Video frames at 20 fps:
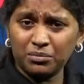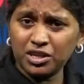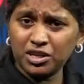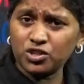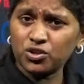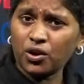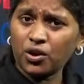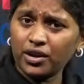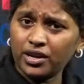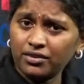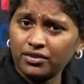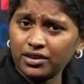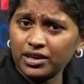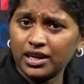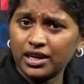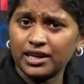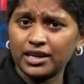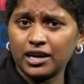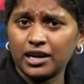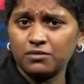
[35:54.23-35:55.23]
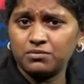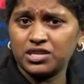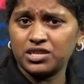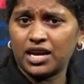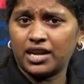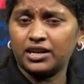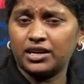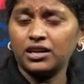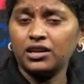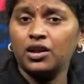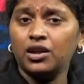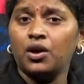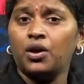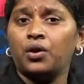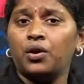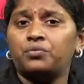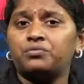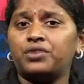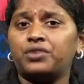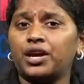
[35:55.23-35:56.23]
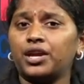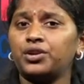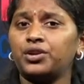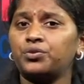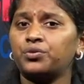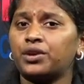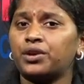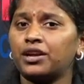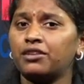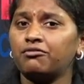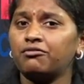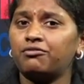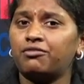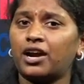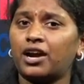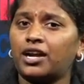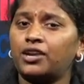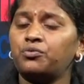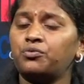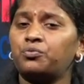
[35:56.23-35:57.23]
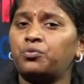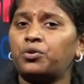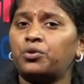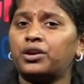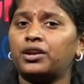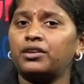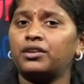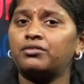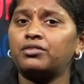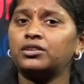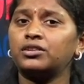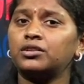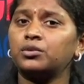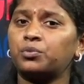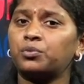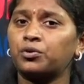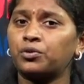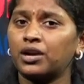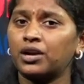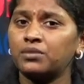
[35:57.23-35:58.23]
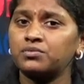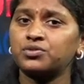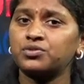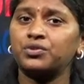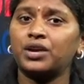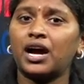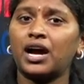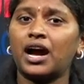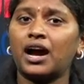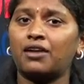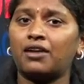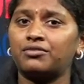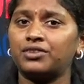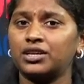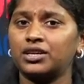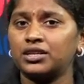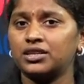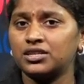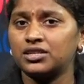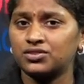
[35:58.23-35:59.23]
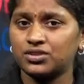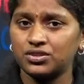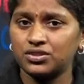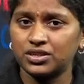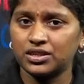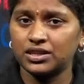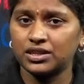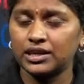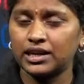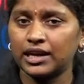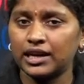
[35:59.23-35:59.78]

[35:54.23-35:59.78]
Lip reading: join our Telegram channel, where you can find whatever the programs we are having in the Sri Chaitanya